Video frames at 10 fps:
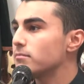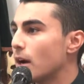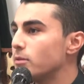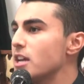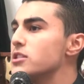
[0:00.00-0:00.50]

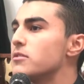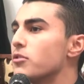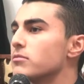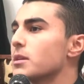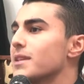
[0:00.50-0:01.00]
nowadays
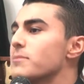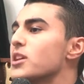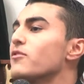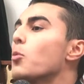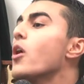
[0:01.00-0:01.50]
they're sometimes
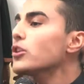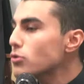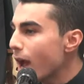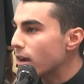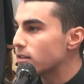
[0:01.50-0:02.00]
even more
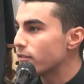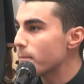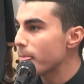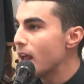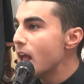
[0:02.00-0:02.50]
attractive.